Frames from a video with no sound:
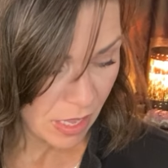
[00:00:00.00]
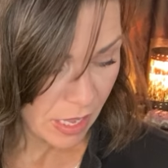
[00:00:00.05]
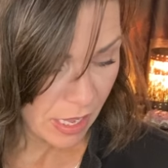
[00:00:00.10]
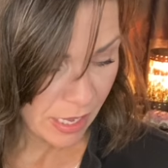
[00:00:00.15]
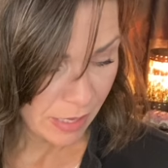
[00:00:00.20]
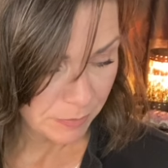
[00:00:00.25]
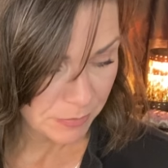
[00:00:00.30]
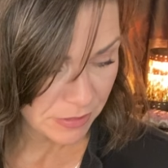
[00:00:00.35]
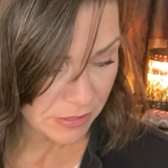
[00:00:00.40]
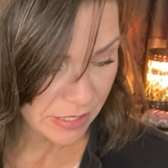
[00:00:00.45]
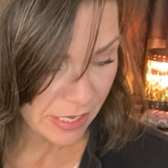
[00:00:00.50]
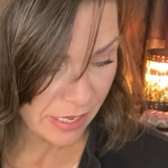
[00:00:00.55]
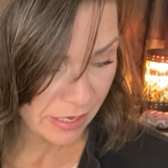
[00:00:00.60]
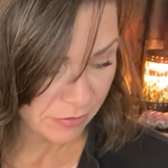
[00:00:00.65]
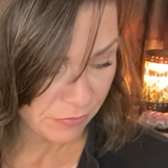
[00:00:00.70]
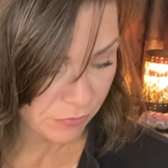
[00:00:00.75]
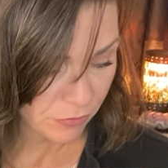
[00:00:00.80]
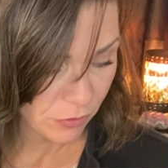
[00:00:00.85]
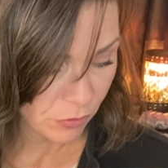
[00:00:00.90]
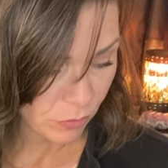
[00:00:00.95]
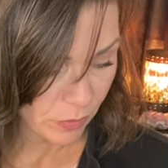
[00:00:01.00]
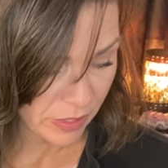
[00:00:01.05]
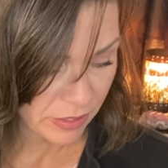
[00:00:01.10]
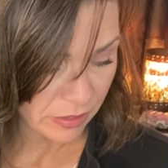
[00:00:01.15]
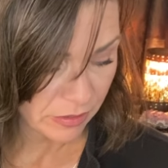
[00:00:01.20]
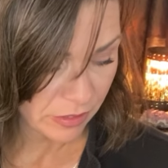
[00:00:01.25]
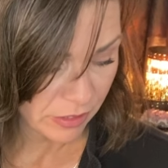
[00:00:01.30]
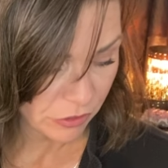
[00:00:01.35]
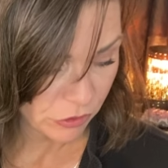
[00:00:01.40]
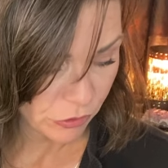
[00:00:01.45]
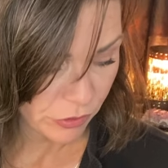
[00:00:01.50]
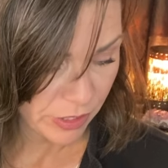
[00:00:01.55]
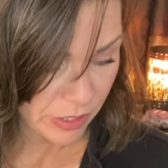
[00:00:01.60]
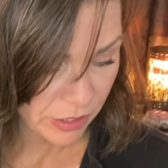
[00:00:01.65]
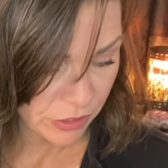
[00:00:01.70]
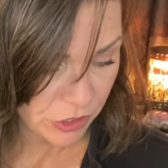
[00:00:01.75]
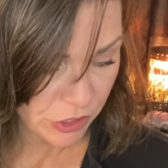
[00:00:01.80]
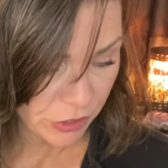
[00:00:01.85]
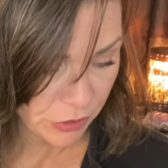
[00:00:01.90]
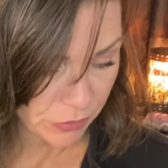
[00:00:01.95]
upset for the way that they
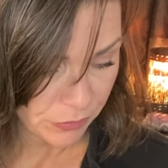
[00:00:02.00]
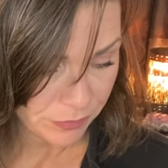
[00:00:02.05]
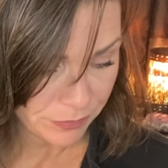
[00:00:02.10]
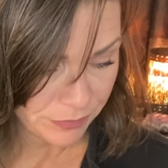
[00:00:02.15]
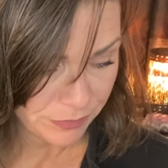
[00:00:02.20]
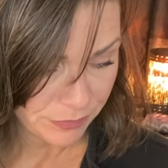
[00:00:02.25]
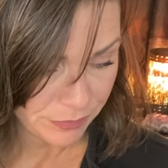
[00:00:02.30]
treated you.